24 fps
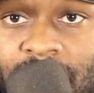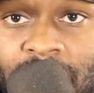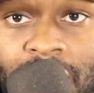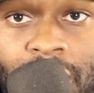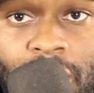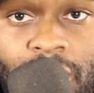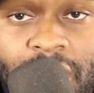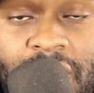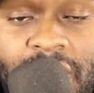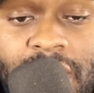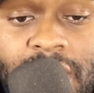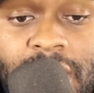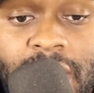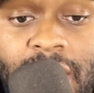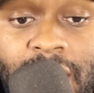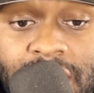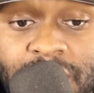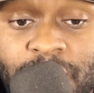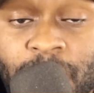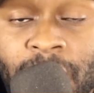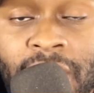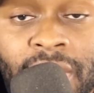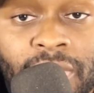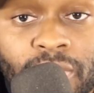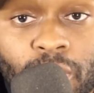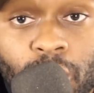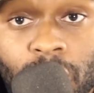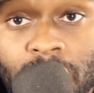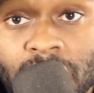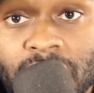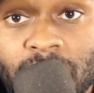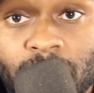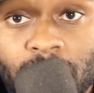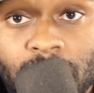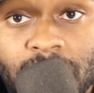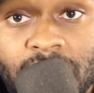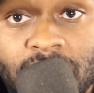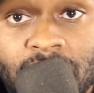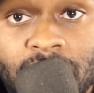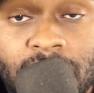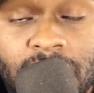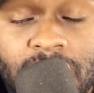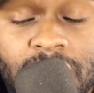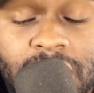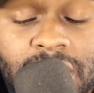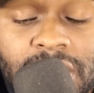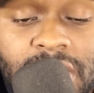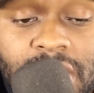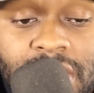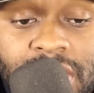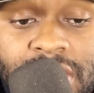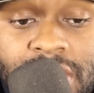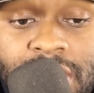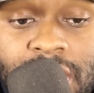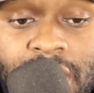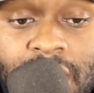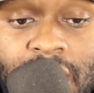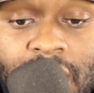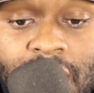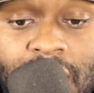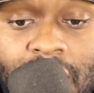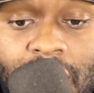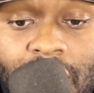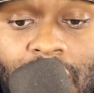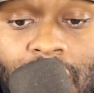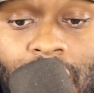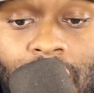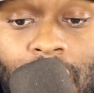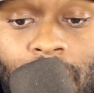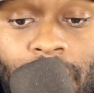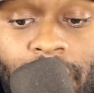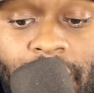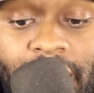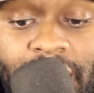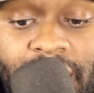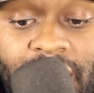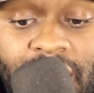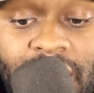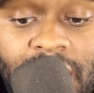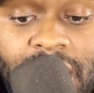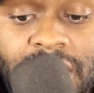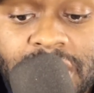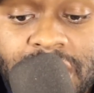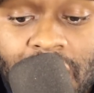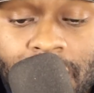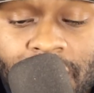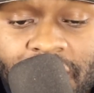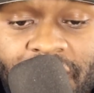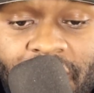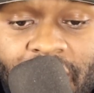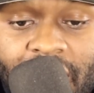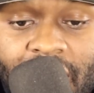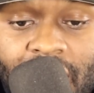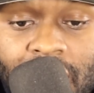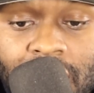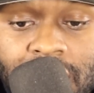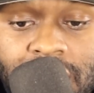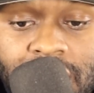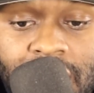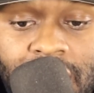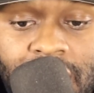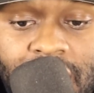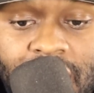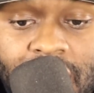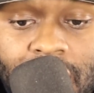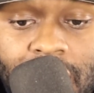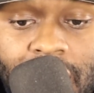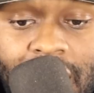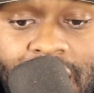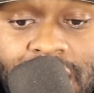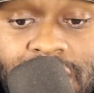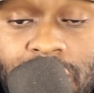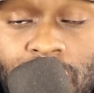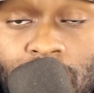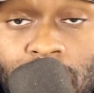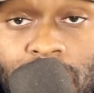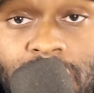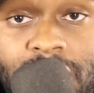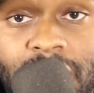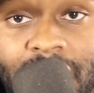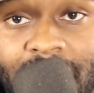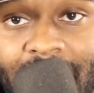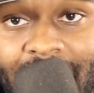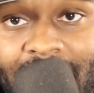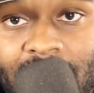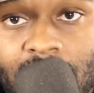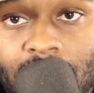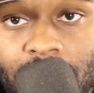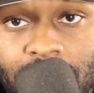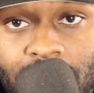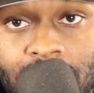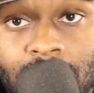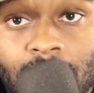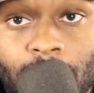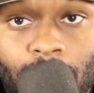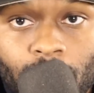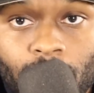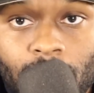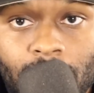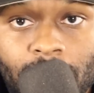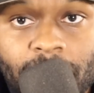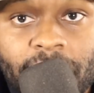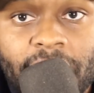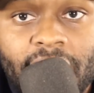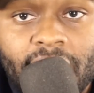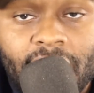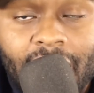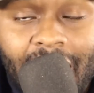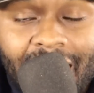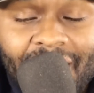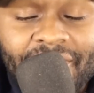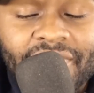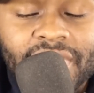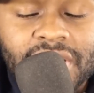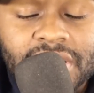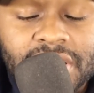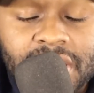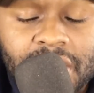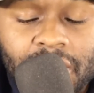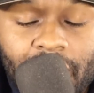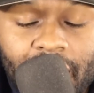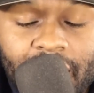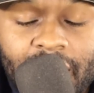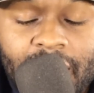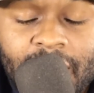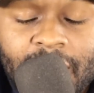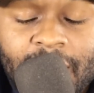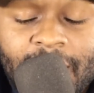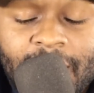He has been really good this season, and he's come of age, and he has looked like the number 1 pick, obviously, right?